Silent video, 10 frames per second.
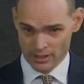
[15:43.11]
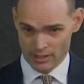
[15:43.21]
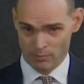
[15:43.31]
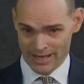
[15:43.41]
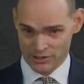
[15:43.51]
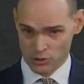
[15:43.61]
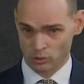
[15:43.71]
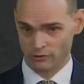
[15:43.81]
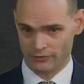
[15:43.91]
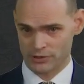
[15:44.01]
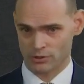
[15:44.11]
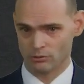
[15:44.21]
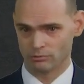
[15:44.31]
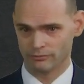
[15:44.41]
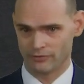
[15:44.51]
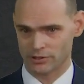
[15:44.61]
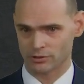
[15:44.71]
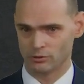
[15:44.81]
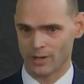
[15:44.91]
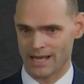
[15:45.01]
by a school official
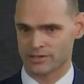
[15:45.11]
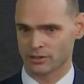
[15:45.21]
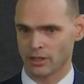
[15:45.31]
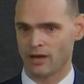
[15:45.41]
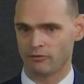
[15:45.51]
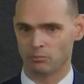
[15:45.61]
who has a lawful